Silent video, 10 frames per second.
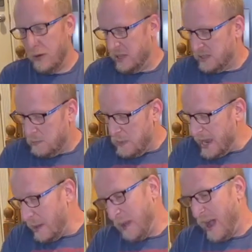It's
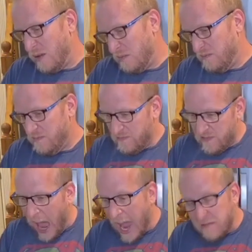been about
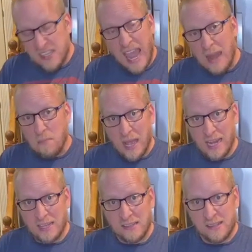5-10
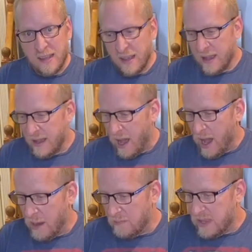minutes.
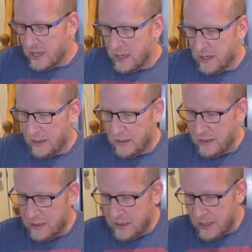The
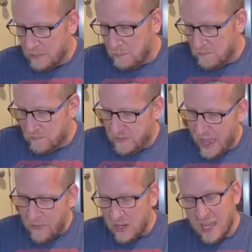
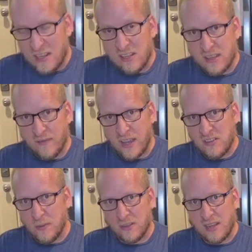the
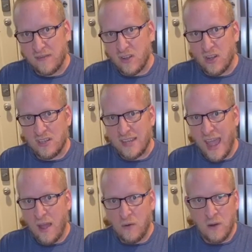vegetables have cooked
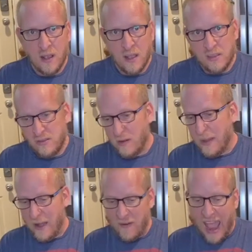down to
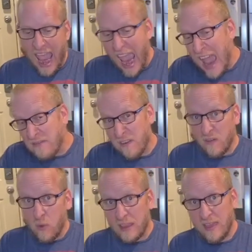about half
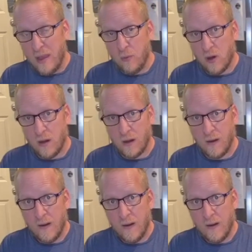of what they were.